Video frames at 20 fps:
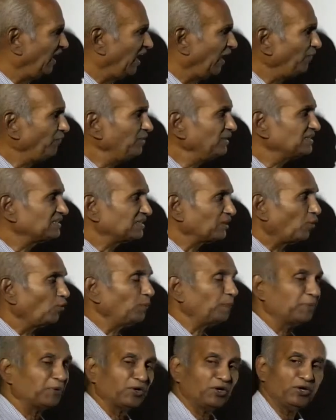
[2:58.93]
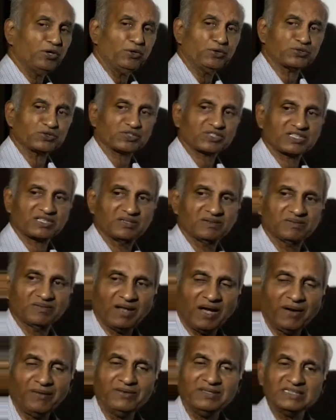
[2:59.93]
How is sound produced?
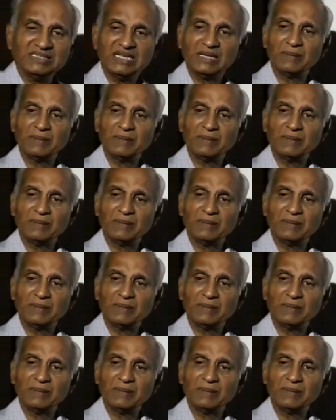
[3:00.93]
How is